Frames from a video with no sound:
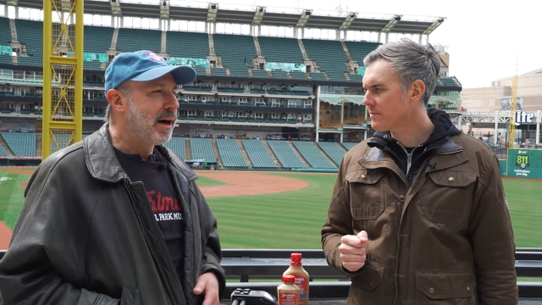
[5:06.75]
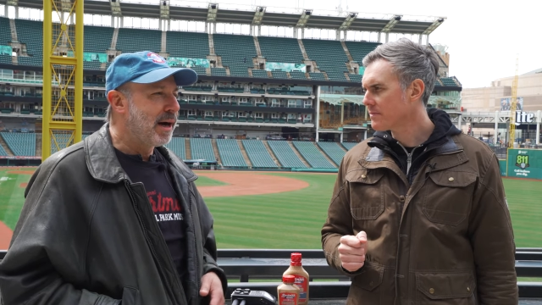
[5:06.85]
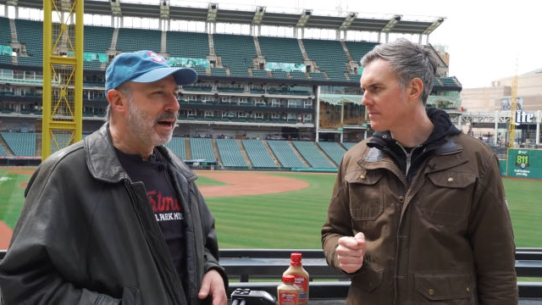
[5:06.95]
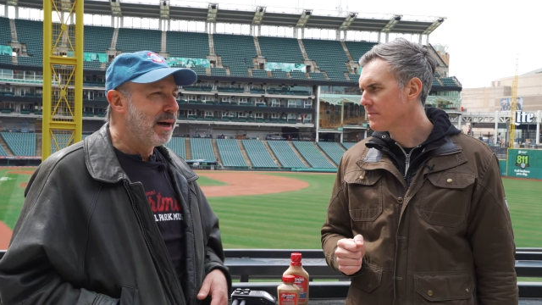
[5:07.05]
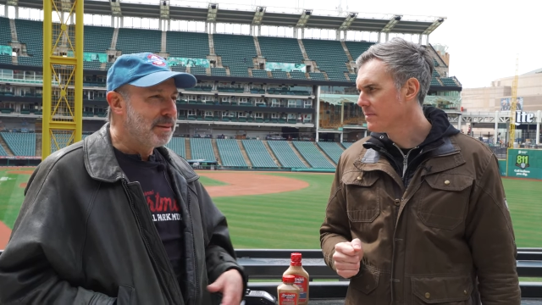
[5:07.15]

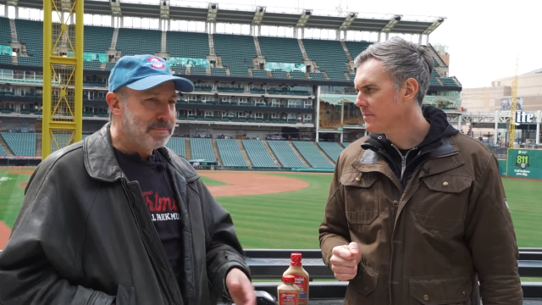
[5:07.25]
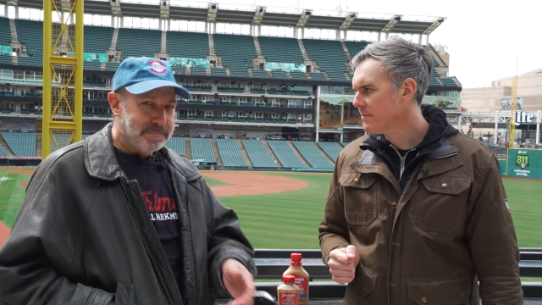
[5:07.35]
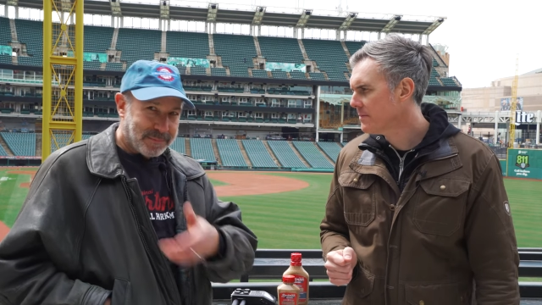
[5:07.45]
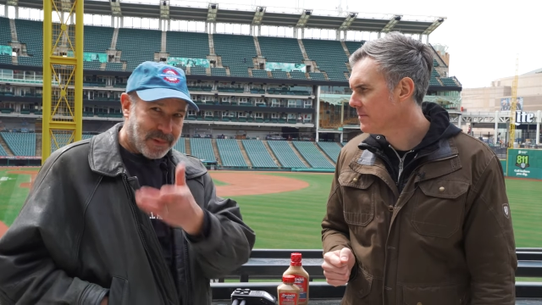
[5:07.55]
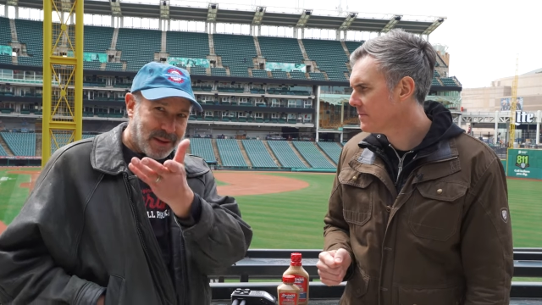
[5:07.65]

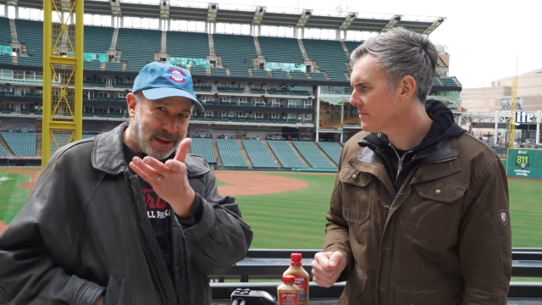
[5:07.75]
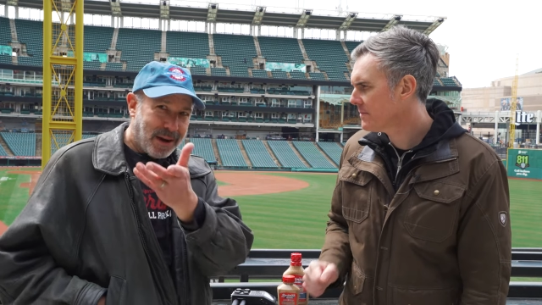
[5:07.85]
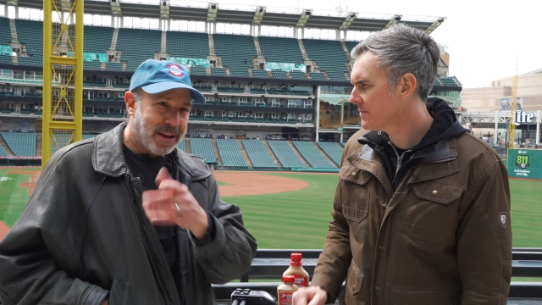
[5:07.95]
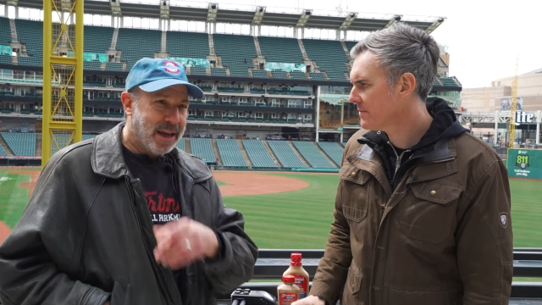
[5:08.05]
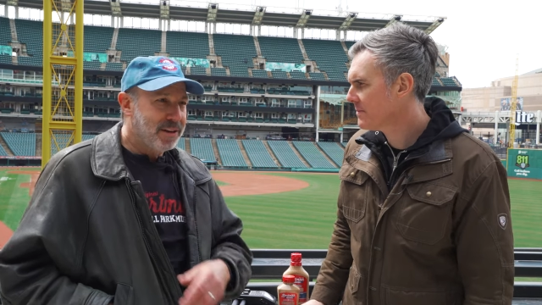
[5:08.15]
Speaker 1: Um,
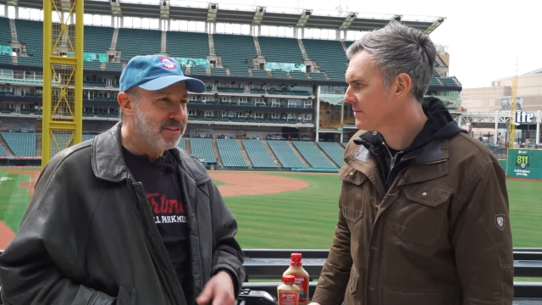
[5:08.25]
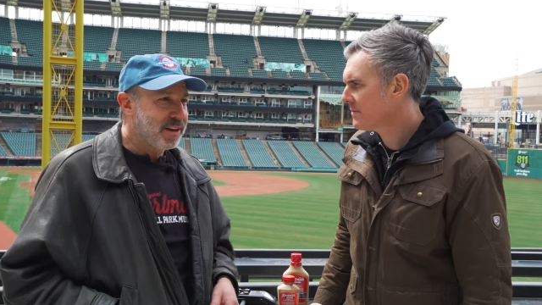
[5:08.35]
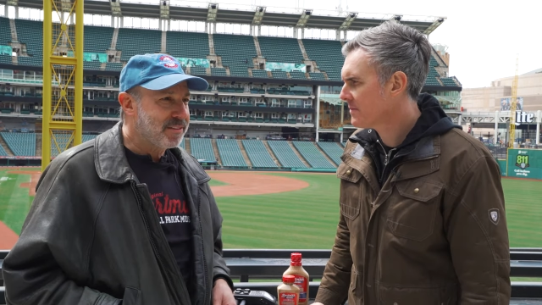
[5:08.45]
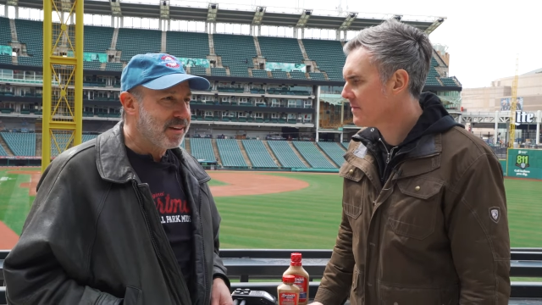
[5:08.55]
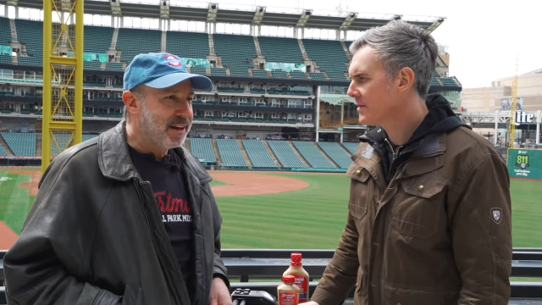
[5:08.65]
our
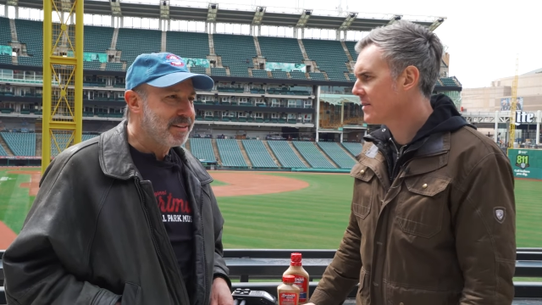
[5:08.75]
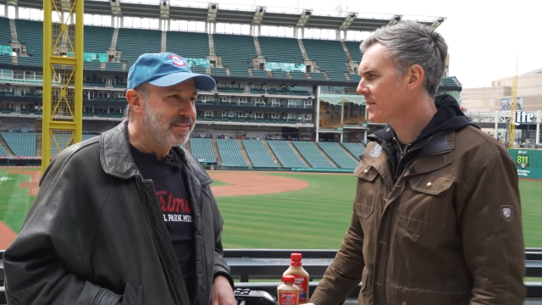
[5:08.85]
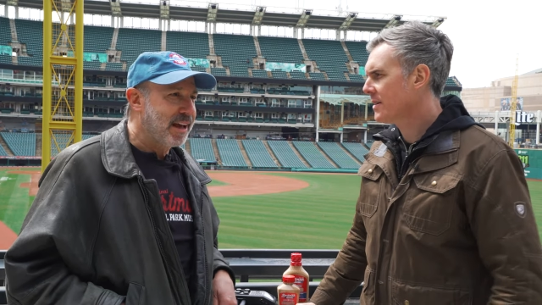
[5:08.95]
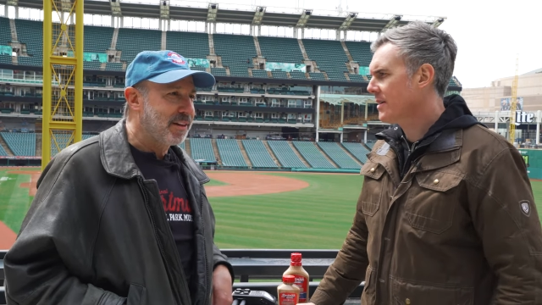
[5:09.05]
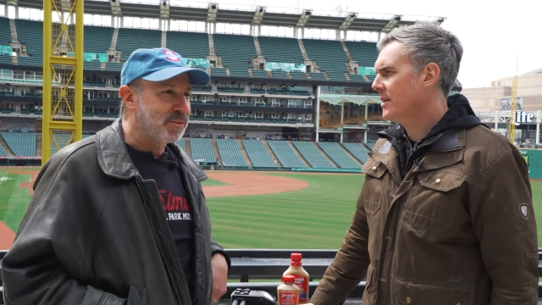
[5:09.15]
guys at
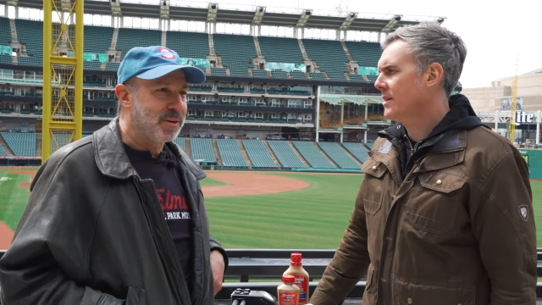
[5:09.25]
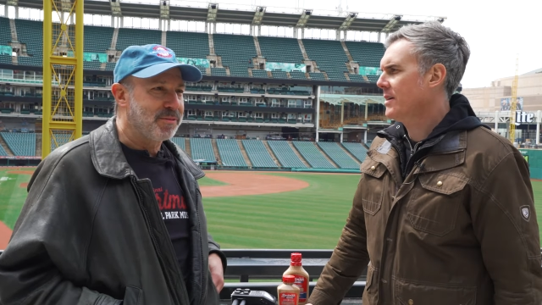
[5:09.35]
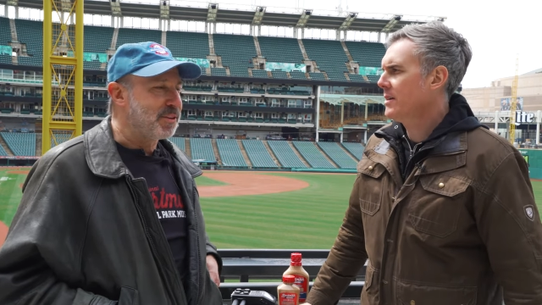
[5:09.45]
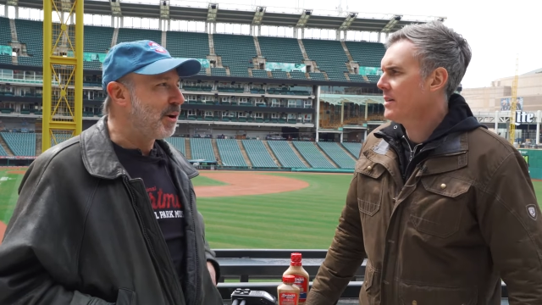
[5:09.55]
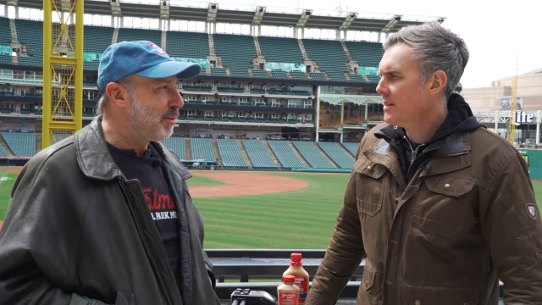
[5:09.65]
uh,
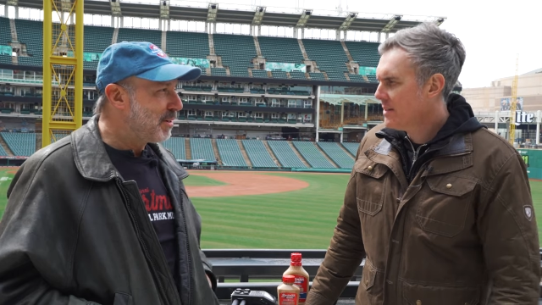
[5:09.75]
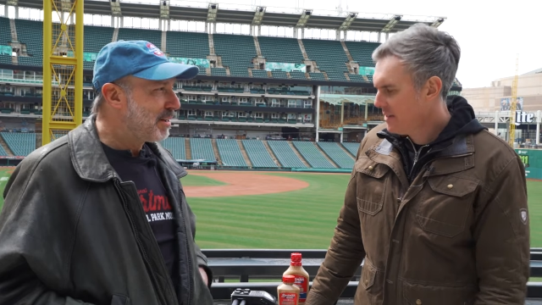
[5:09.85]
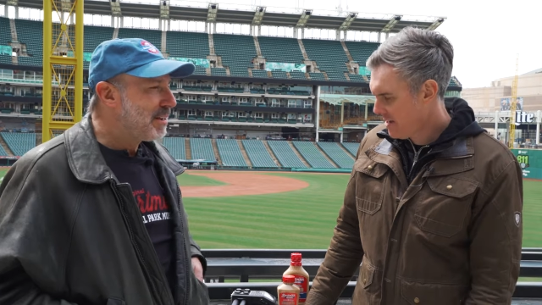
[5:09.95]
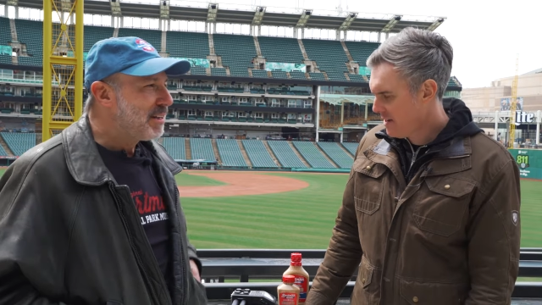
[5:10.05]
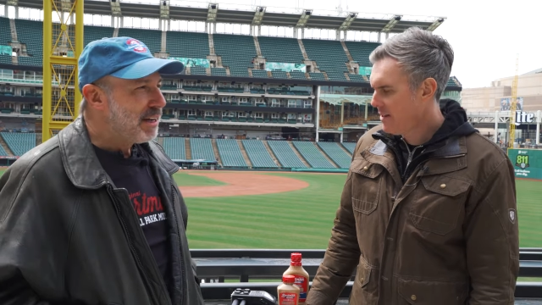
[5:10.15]
Dallas Riffle
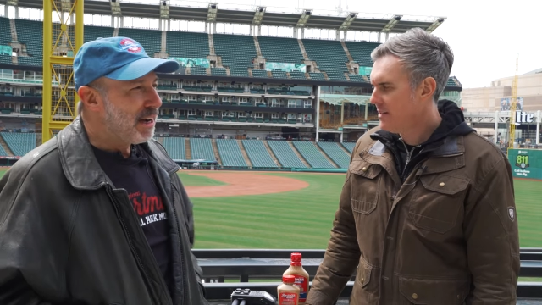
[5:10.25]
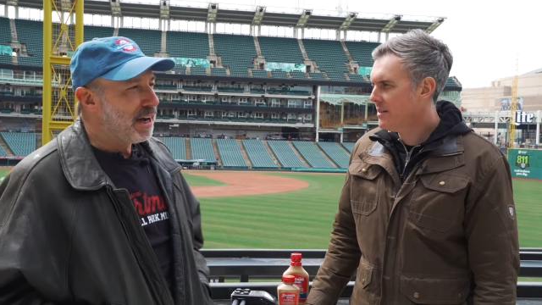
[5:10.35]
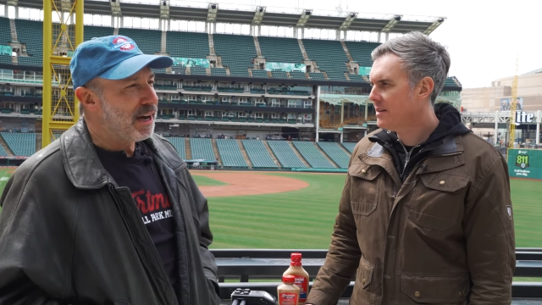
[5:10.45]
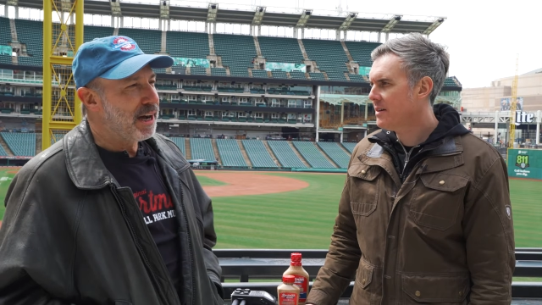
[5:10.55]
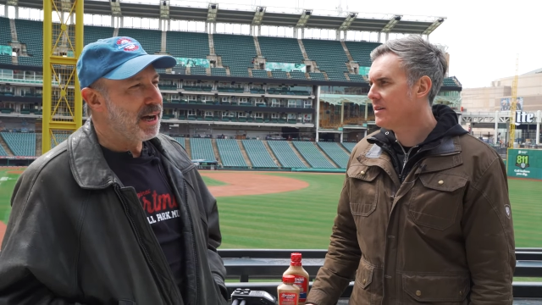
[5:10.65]
know. Yeah.
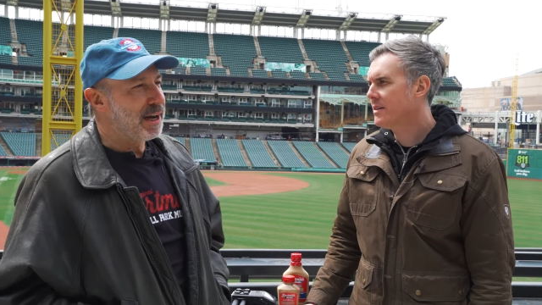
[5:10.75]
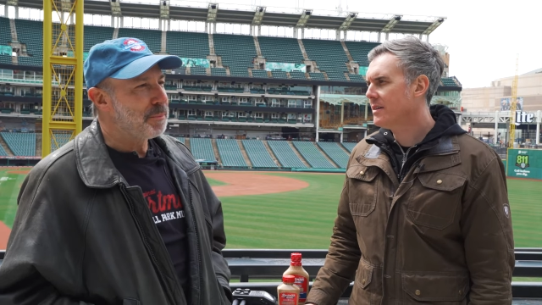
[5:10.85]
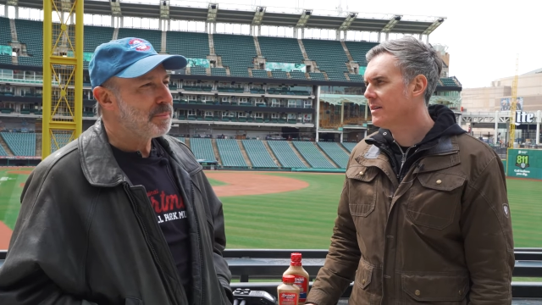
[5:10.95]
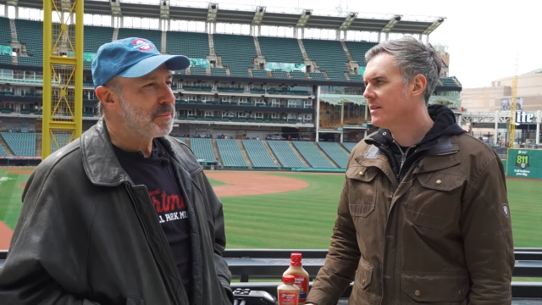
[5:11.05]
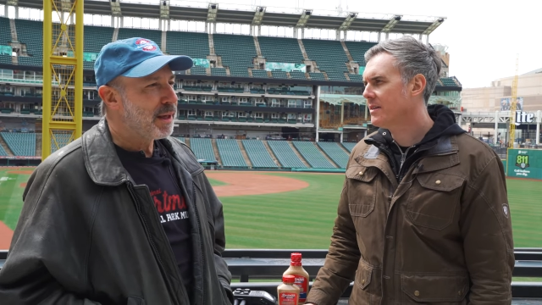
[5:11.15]

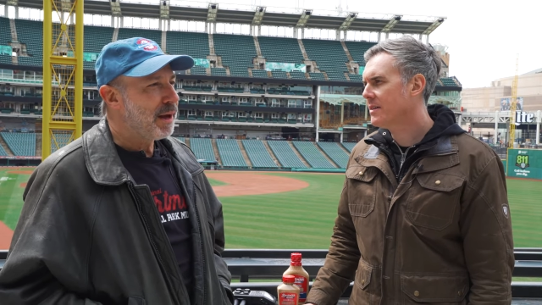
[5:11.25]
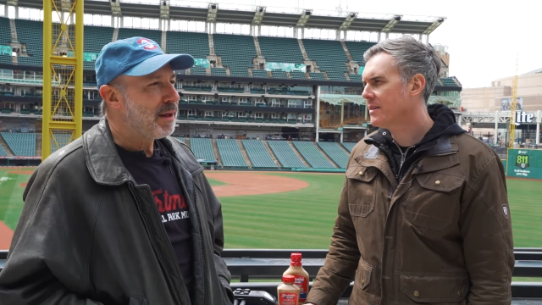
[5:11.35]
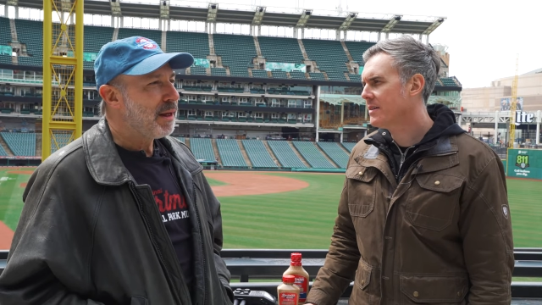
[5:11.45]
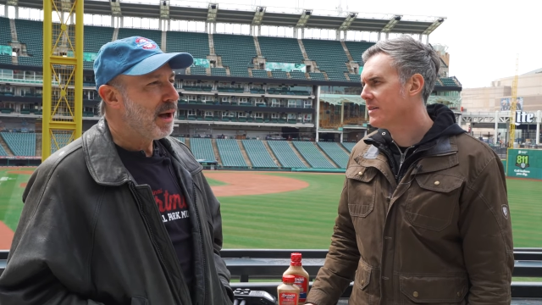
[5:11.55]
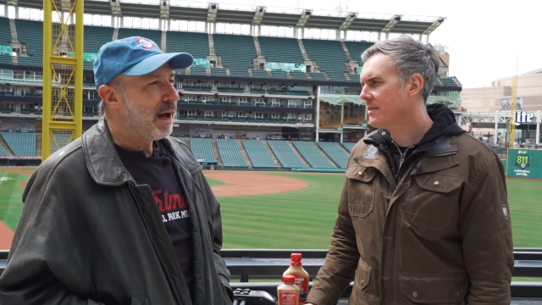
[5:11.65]
Um,
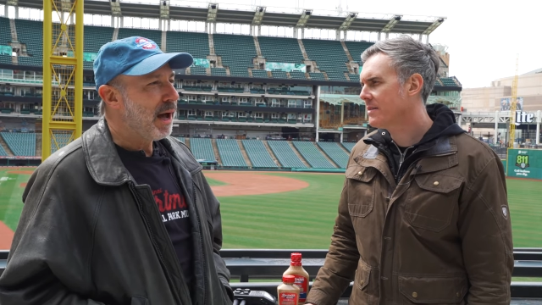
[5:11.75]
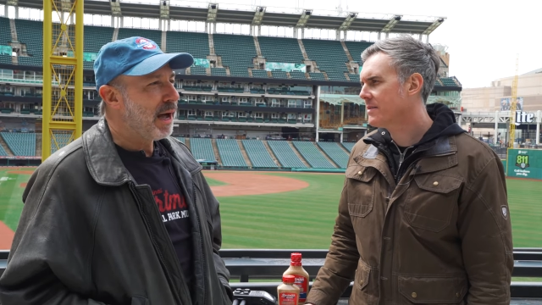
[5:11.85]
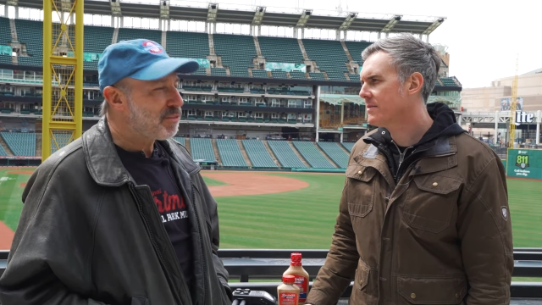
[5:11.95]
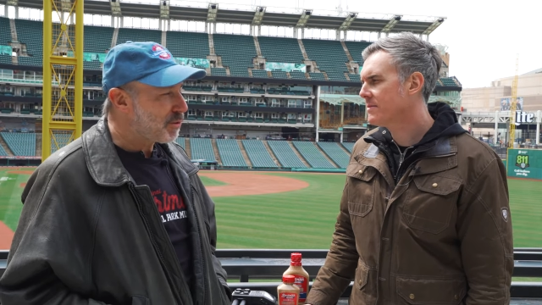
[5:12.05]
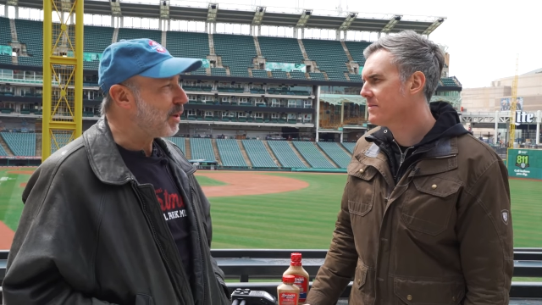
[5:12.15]

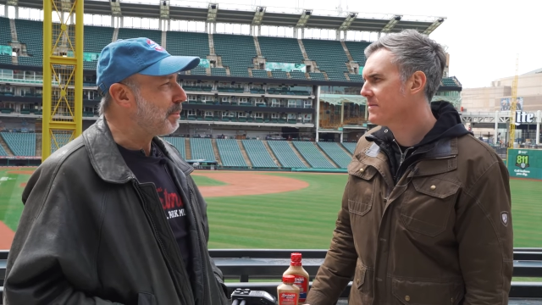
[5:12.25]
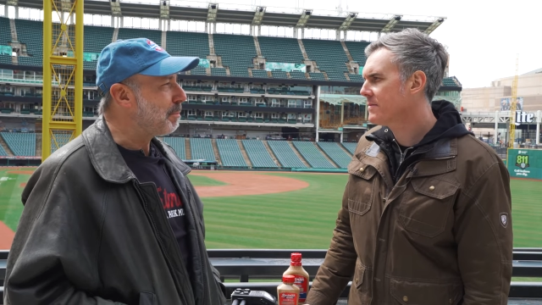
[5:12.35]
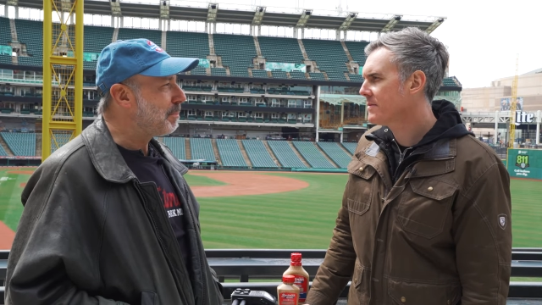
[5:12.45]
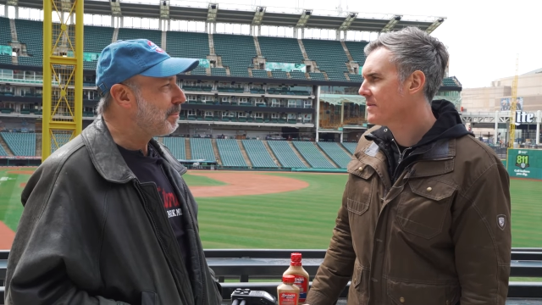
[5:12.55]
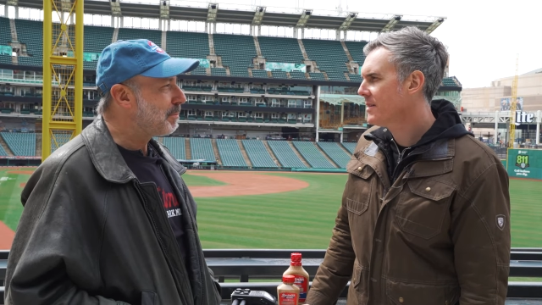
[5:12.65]
ice
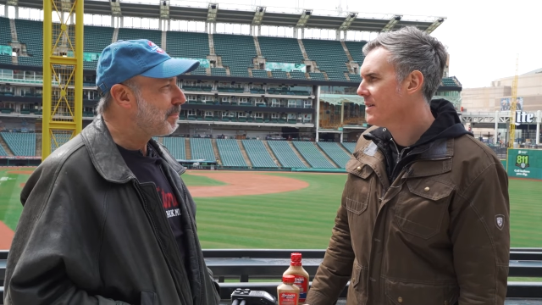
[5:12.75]
cream.